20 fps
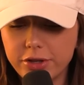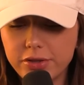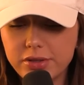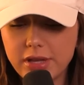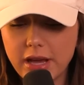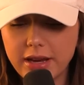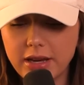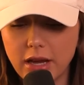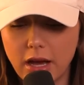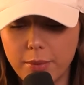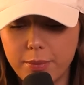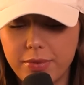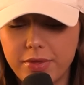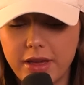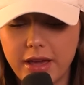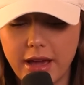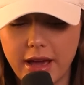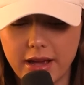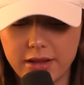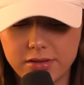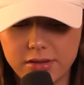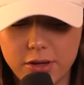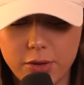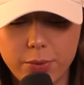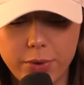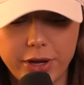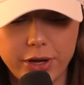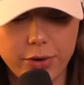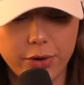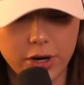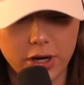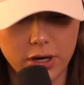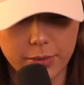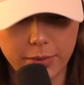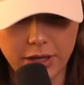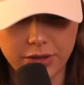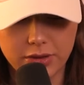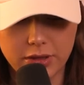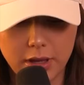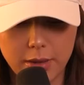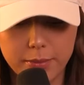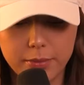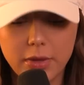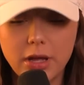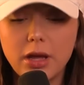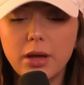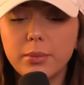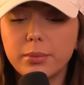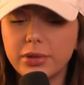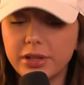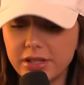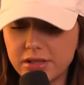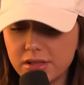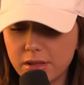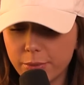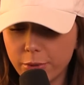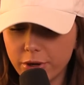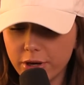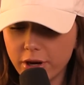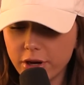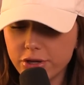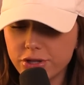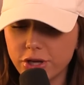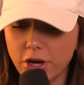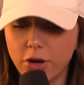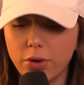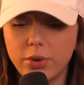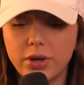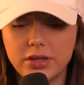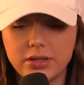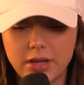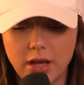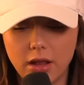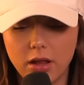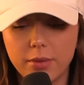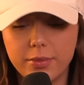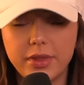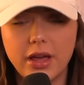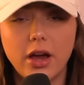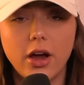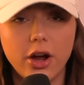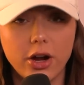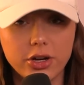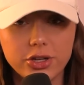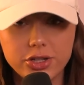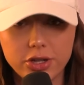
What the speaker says: you sign up, they ask you where you heard about them. Please support our show and tell them that our